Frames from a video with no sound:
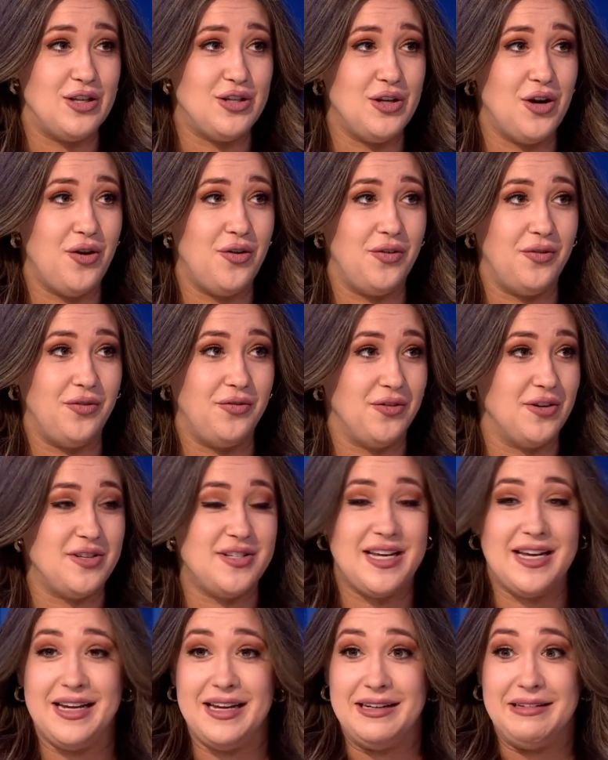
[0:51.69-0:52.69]
So for
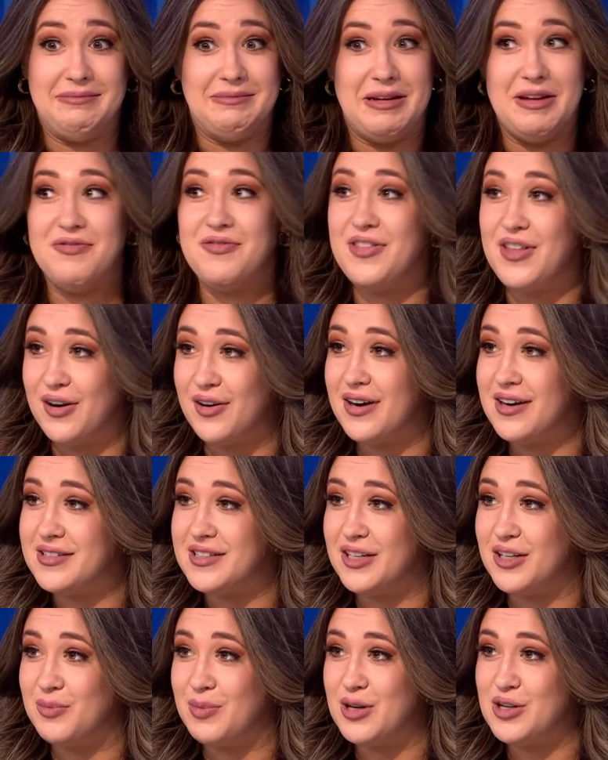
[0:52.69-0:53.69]
say, if there is
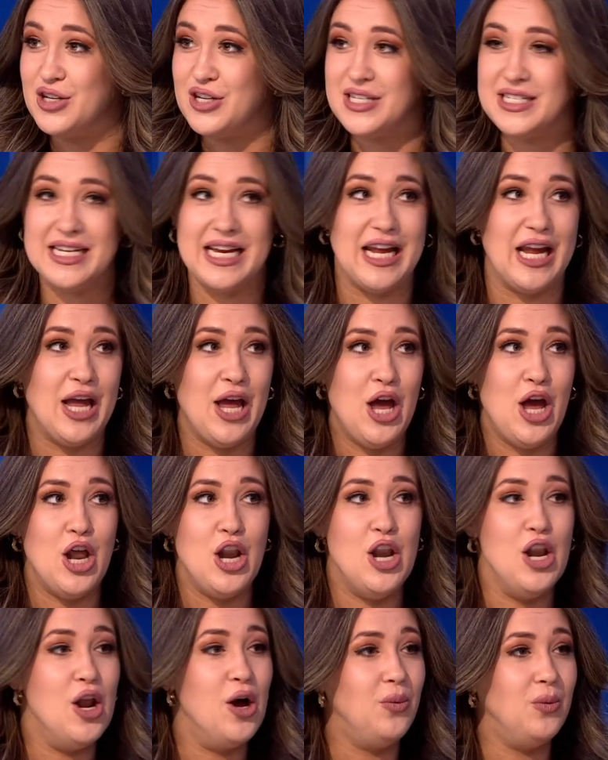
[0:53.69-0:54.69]
an emergency,
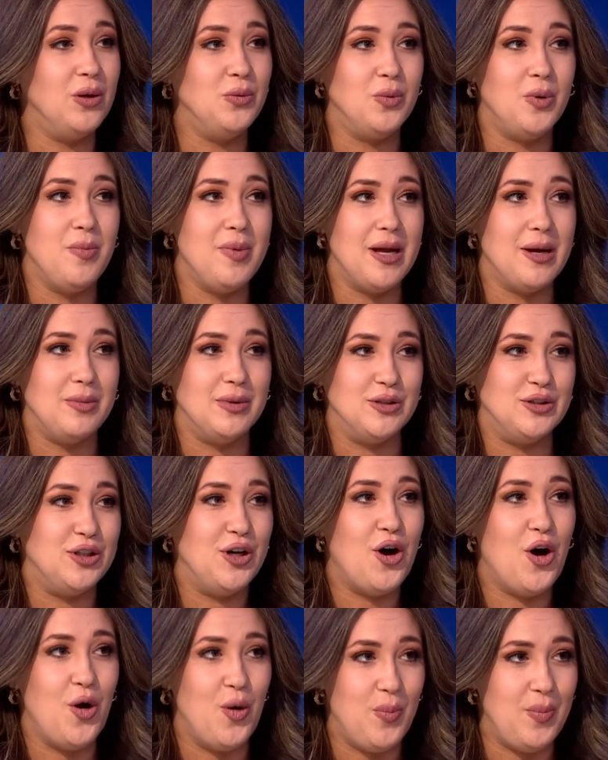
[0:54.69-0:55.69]
no one will be able
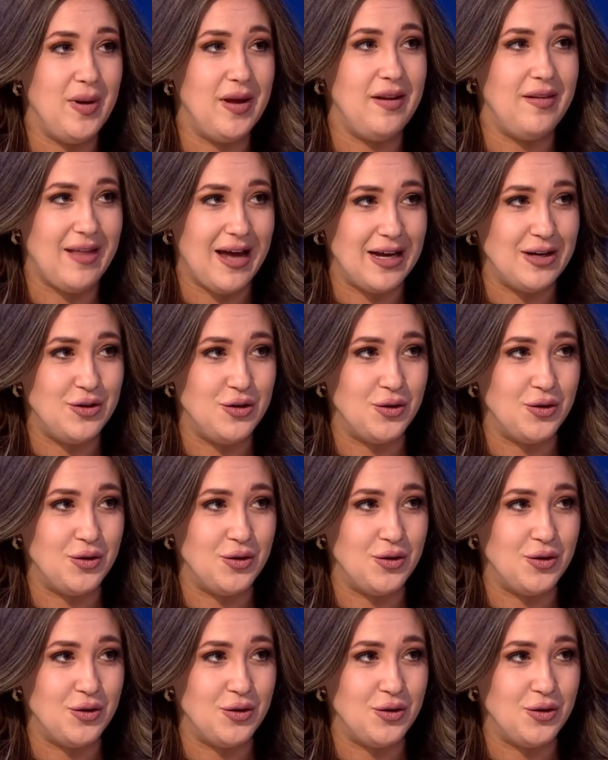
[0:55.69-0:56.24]
to open that